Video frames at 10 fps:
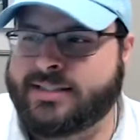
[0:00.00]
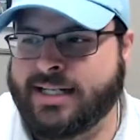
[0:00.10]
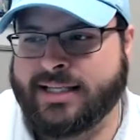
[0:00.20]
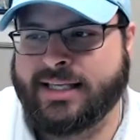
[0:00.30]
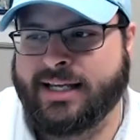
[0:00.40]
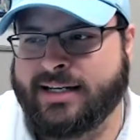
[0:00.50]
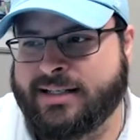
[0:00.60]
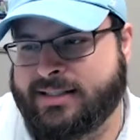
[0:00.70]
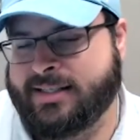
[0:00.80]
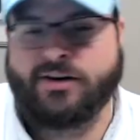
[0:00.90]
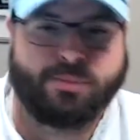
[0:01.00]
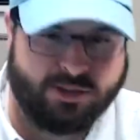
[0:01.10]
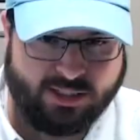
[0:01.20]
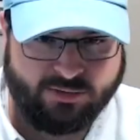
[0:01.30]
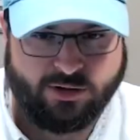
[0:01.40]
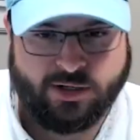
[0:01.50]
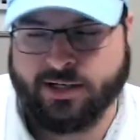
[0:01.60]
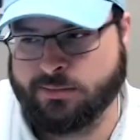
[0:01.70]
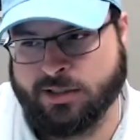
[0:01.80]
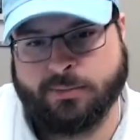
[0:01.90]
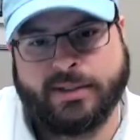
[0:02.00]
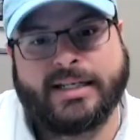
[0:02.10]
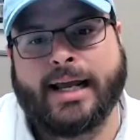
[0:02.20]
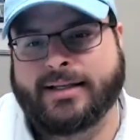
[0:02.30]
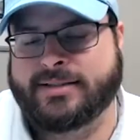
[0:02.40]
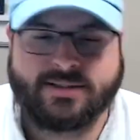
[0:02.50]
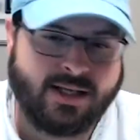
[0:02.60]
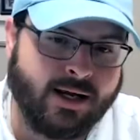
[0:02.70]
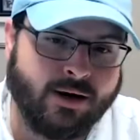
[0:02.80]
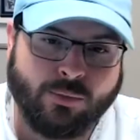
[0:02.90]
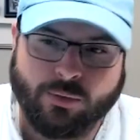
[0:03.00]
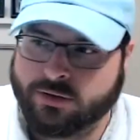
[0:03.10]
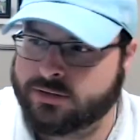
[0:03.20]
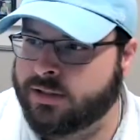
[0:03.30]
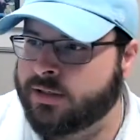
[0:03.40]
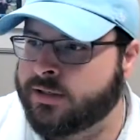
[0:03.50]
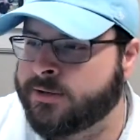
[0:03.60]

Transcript: It's not that 70% of your income is going to be taxed. That's not how it works.